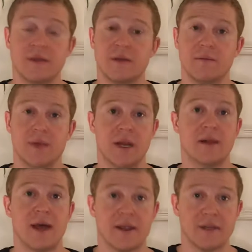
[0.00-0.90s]
the
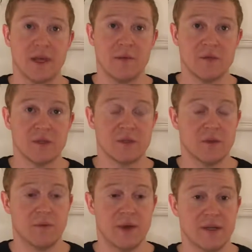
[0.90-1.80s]
beta-lactams,
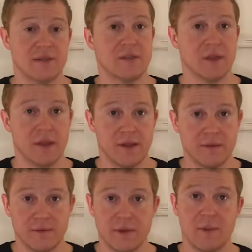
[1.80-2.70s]
so penicillin,